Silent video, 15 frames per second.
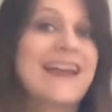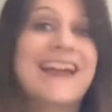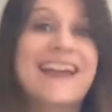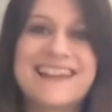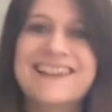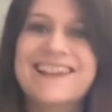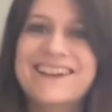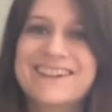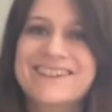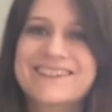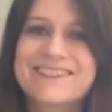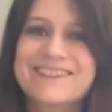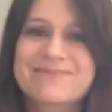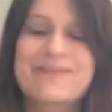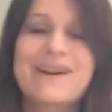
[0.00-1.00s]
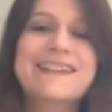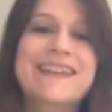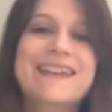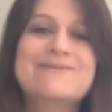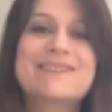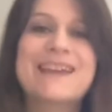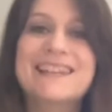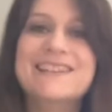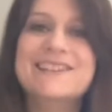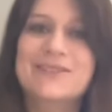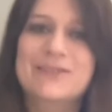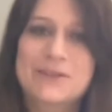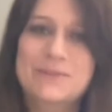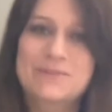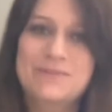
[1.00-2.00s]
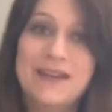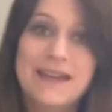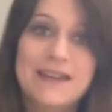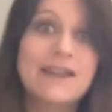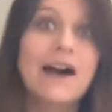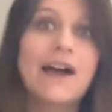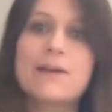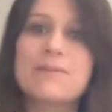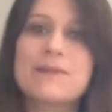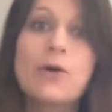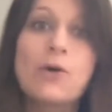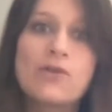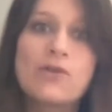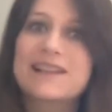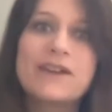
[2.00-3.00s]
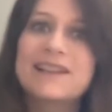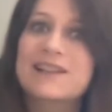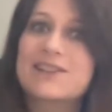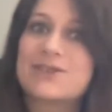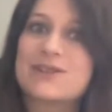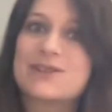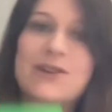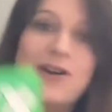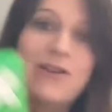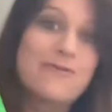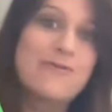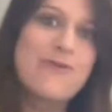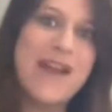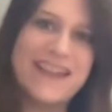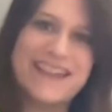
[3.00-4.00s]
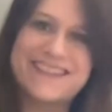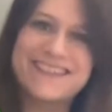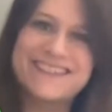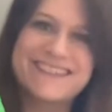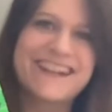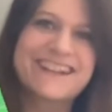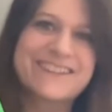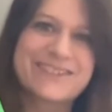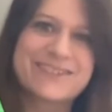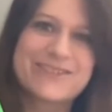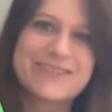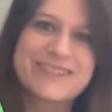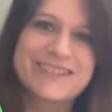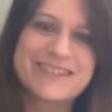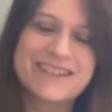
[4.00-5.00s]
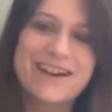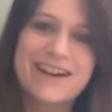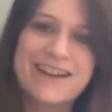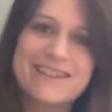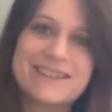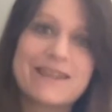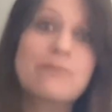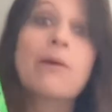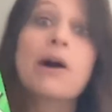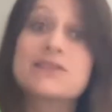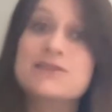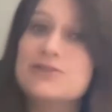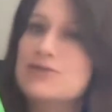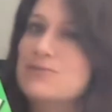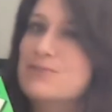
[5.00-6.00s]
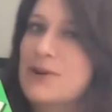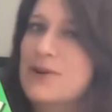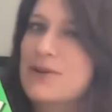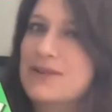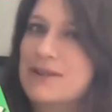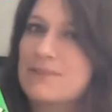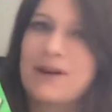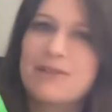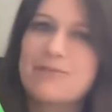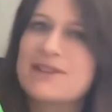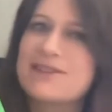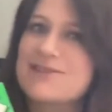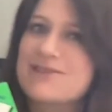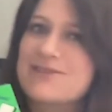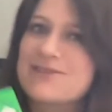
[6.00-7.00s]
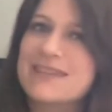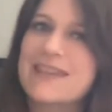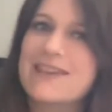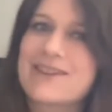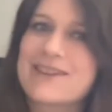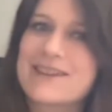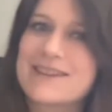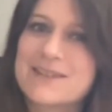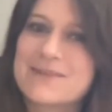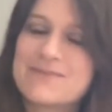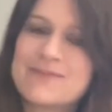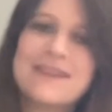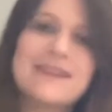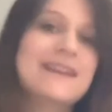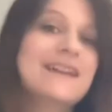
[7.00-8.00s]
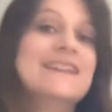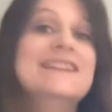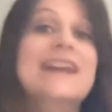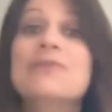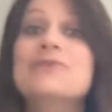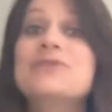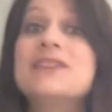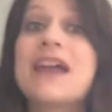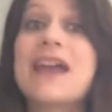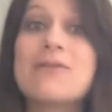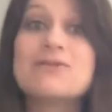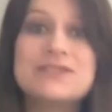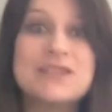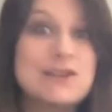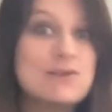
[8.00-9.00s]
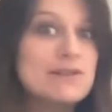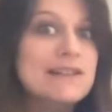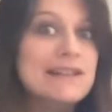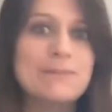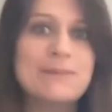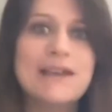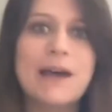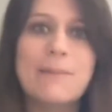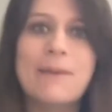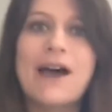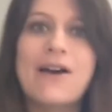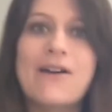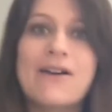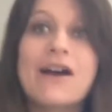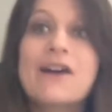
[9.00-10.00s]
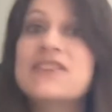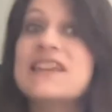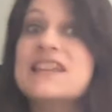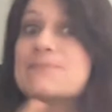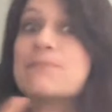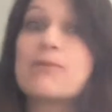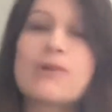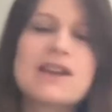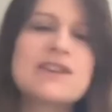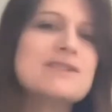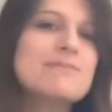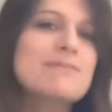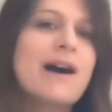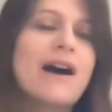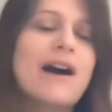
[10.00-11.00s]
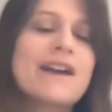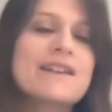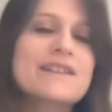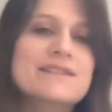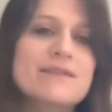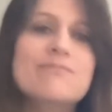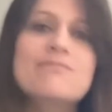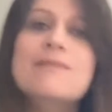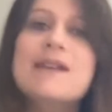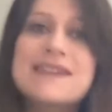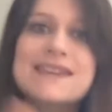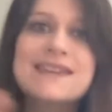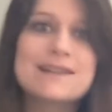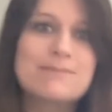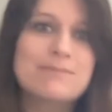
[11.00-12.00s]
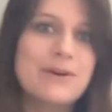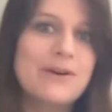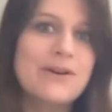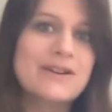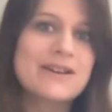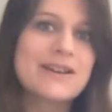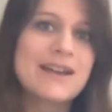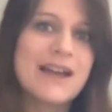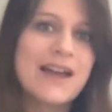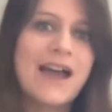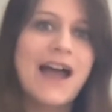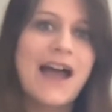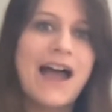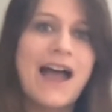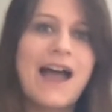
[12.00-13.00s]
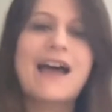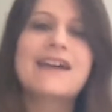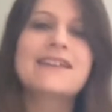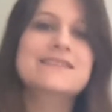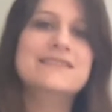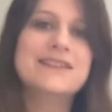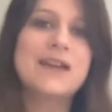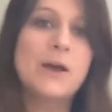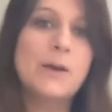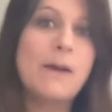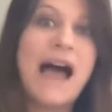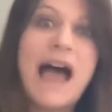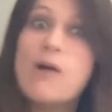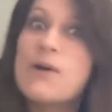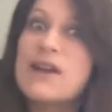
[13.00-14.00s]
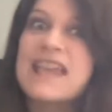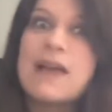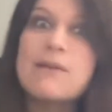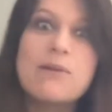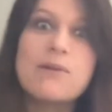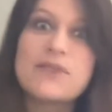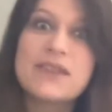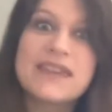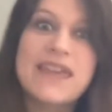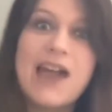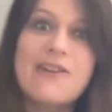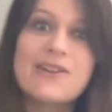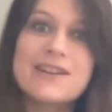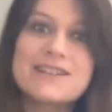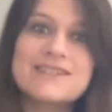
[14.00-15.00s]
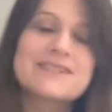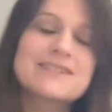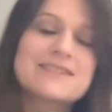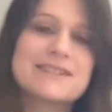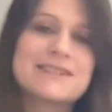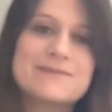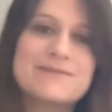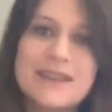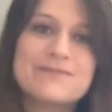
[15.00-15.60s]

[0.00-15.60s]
Hello, my name's Elys Dolan, and I am the author and illustrator of Rex, Dinosaur in Disguise, my new book, part of my new series. Now, today I want to tell you a little bit about the inspiration behind making the book and how I came up with the characters.